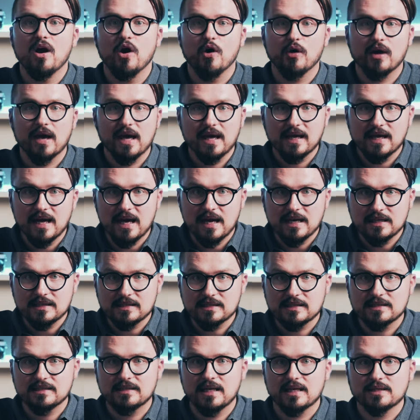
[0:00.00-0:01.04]
Okay
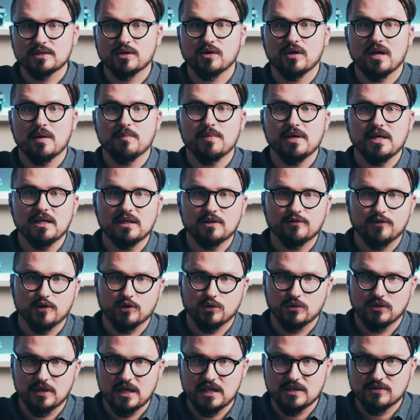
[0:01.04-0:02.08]
guys, that's gonna be it for
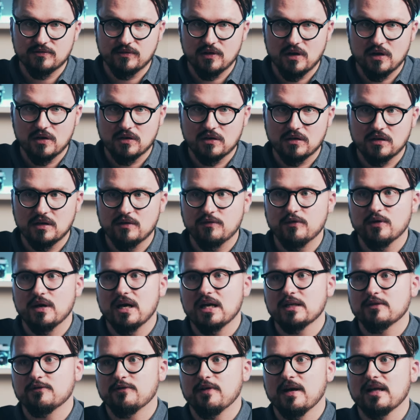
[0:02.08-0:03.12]
today's vlog. If you
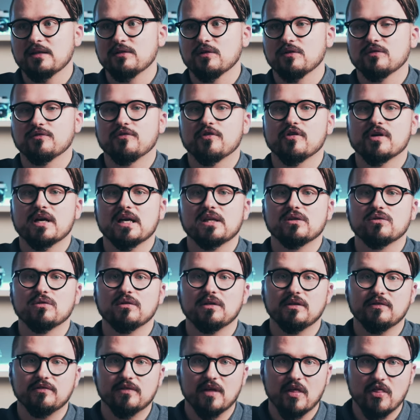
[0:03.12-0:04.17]
had fun, don't forget to
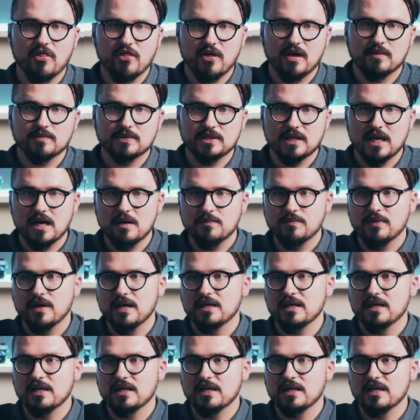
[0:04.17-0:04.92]
leave the thumbs up